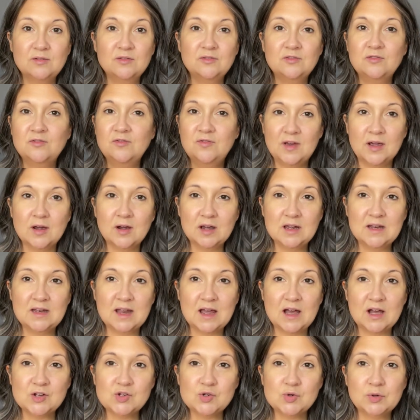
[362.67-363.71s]
very
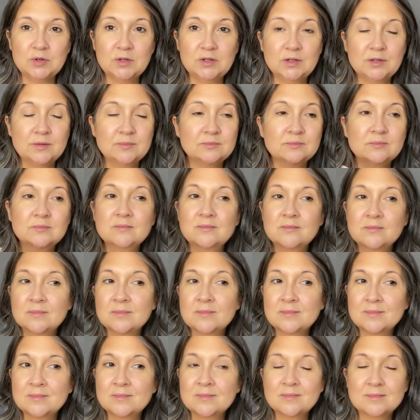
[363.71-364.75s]
natural.
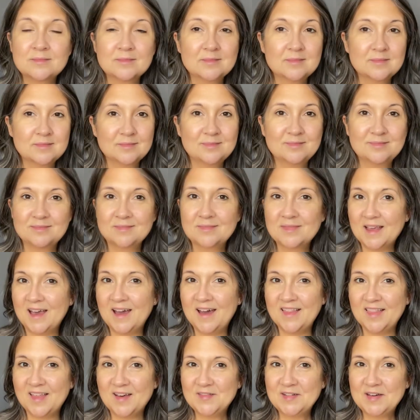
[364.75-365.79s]
I love